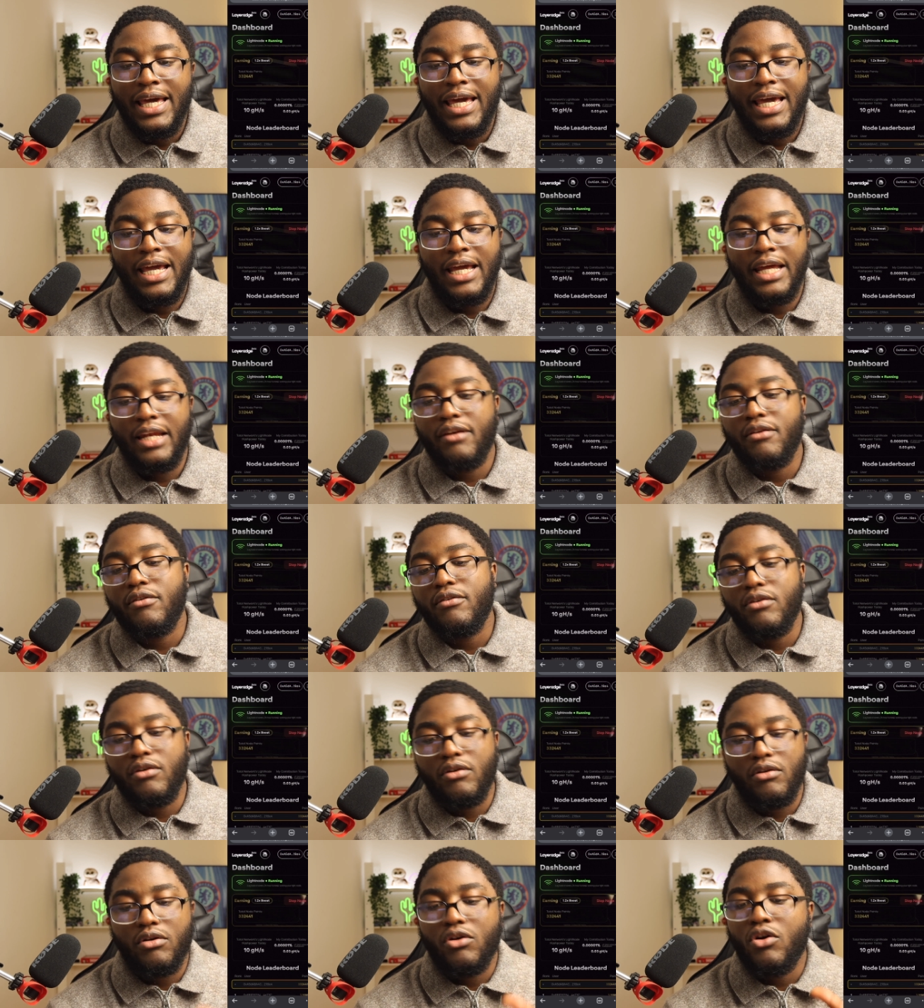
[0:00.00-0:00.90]
and
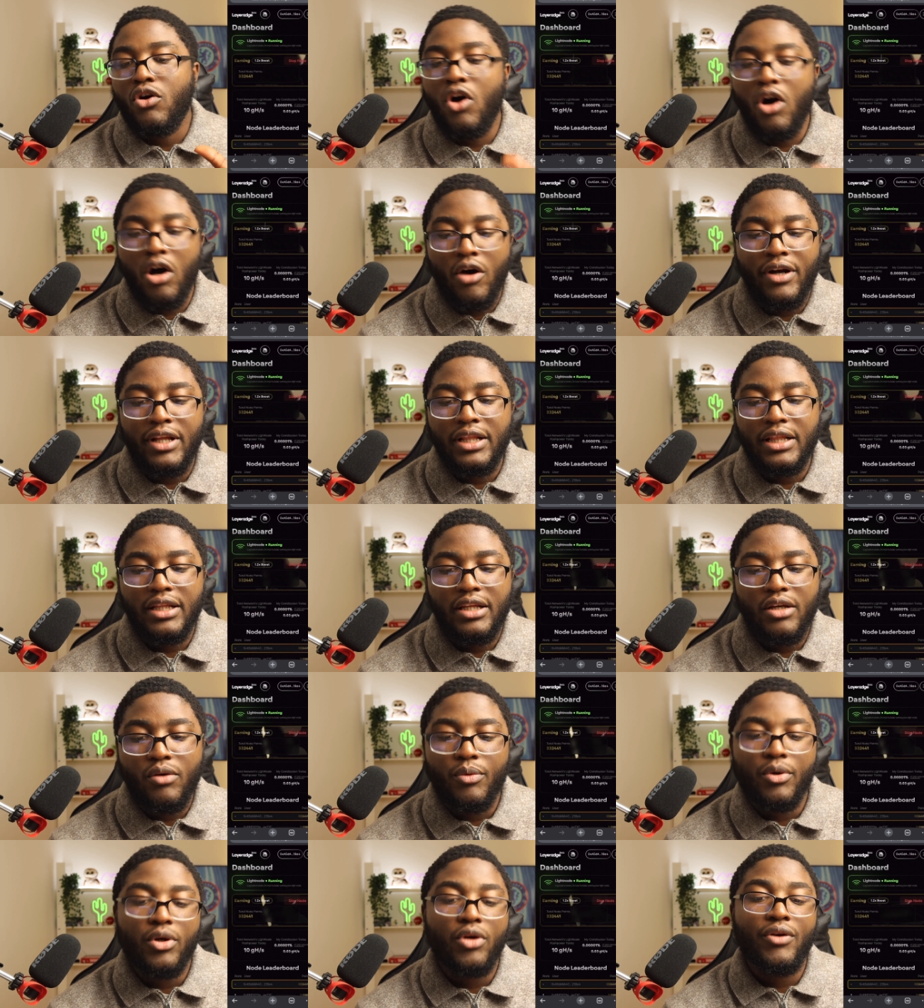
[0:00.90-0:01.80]

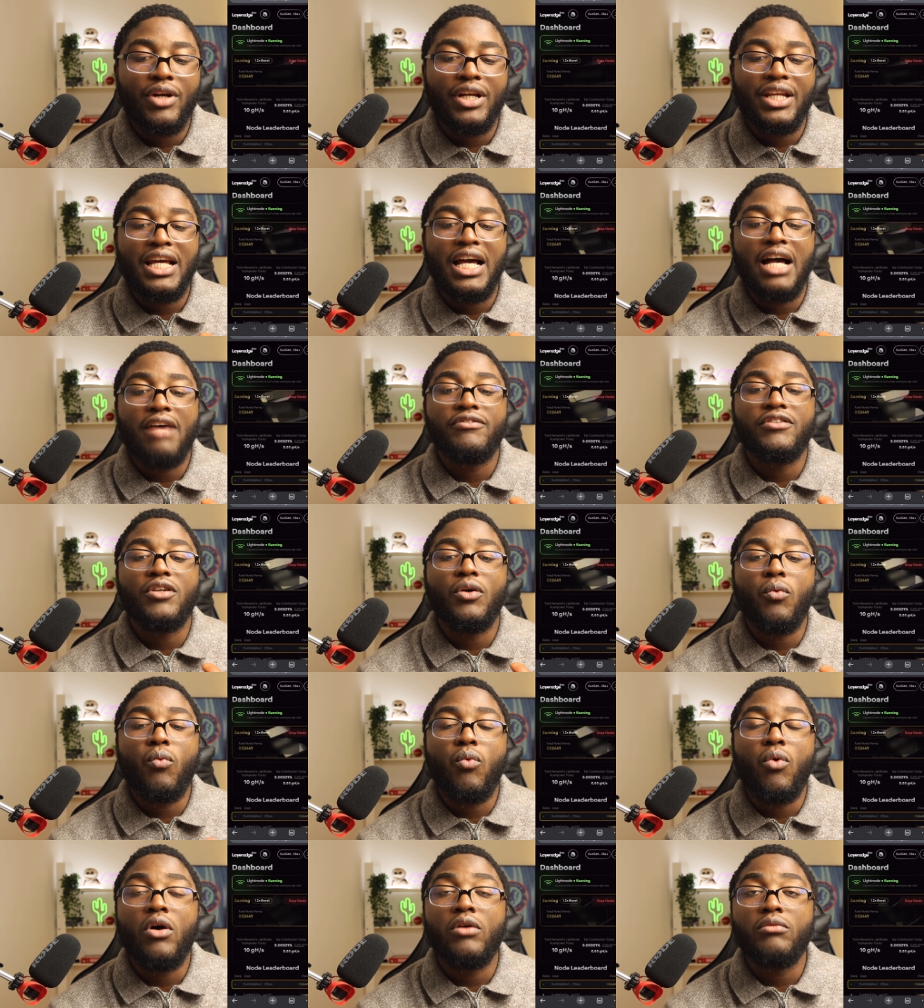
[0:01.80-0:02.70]
currently we already have the
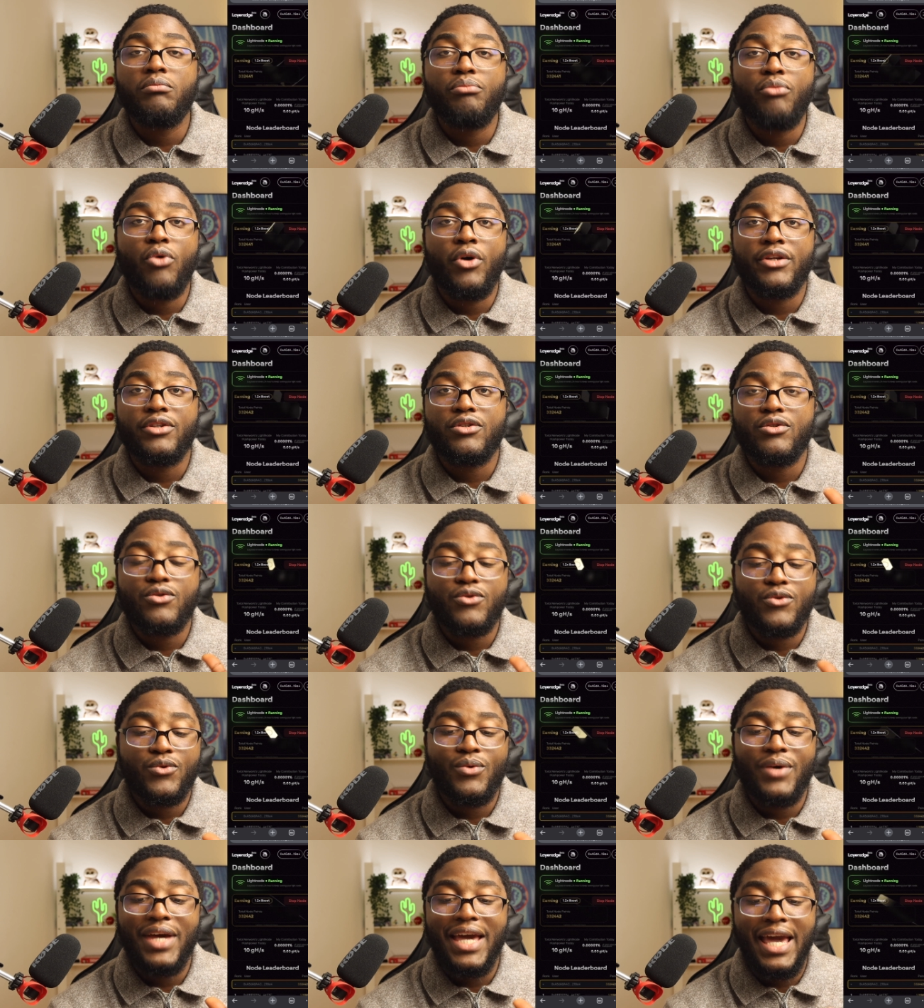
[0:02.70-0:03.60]

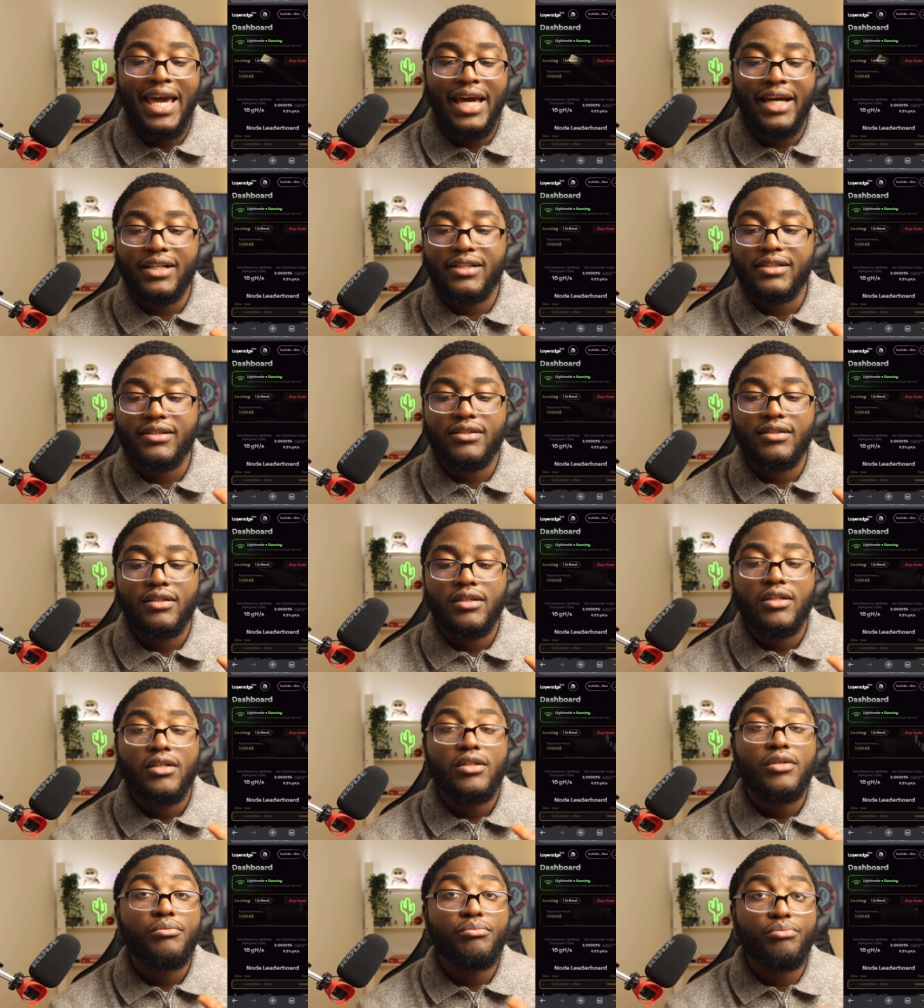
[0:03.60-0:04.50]
1.2x
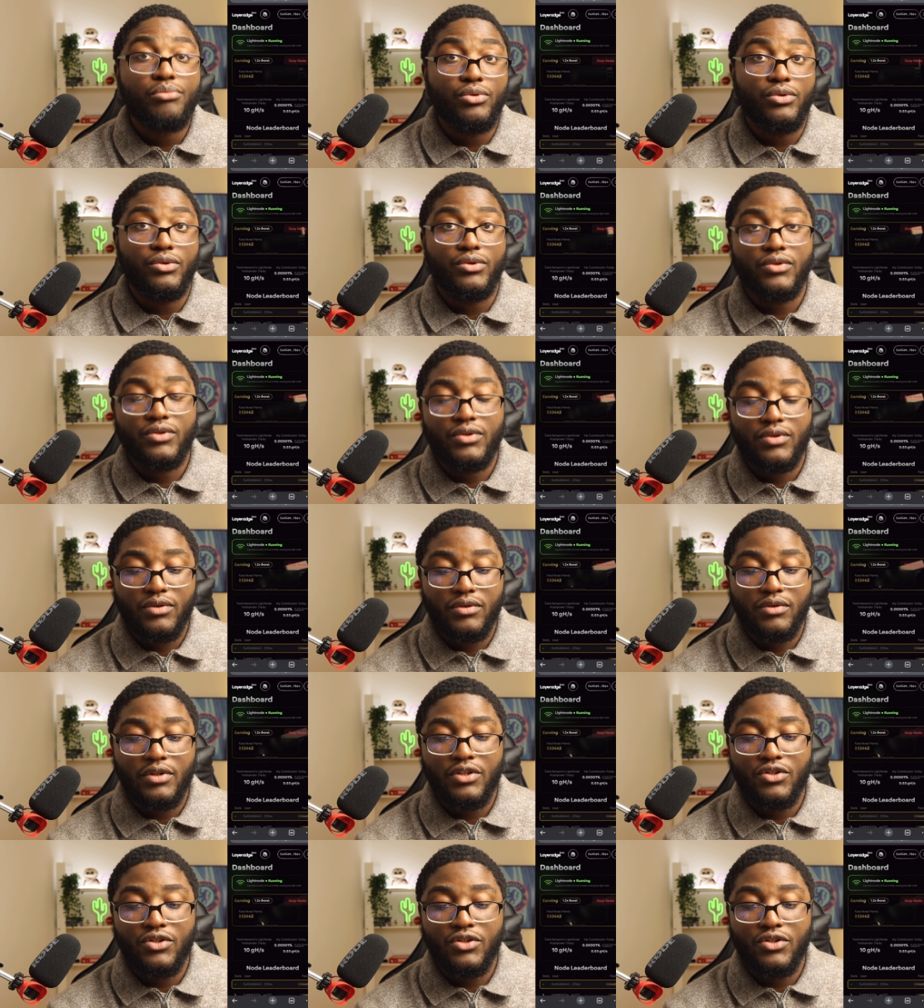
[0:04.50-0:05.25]
boosts.